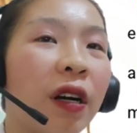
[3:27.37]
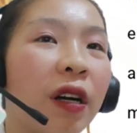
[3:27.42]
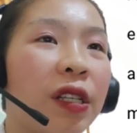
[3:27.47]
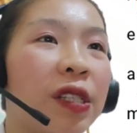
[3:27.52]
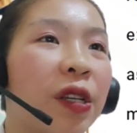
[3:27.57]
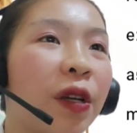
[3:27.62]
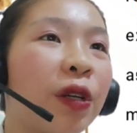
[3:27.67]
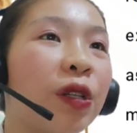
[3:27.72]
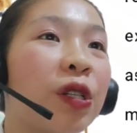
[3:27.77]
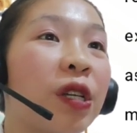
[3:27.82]

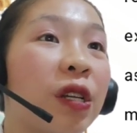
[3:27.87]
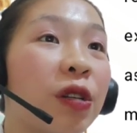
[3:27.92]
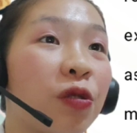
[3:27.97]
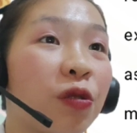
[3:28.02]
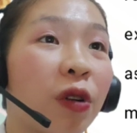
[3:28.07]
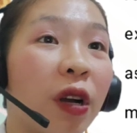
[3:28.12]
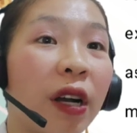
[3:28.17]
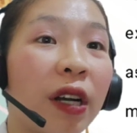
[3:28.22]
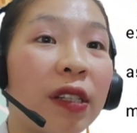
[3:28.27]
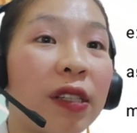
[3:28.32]
certain
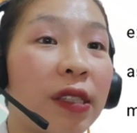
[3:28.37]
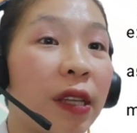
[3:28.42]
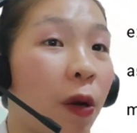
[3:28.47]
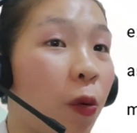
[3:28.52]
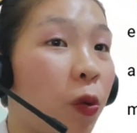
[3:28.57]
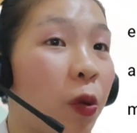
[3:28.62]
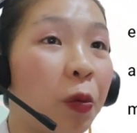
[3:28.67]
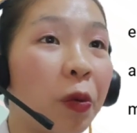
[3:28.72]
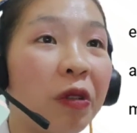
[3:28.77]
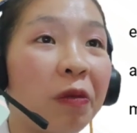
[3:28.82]
drugs. Yeah,
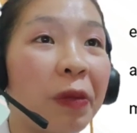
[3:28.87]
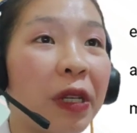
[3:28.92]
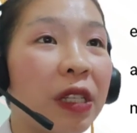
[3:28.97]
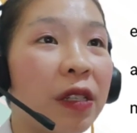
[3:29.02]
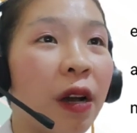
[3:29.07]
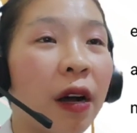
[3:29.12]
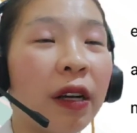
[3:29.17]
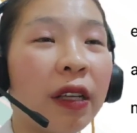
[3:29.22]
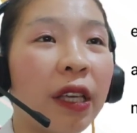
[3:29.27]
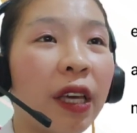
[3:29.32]
we will be
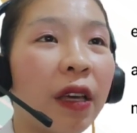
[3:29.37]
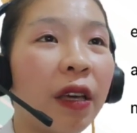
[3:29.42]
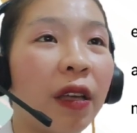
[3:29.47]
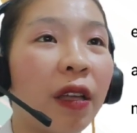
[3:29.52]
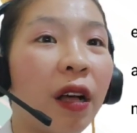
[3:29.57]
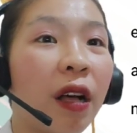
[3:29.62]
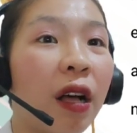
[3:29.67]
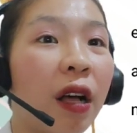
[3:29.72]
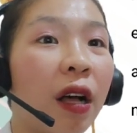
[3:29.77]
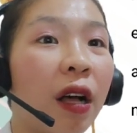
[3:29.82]
talking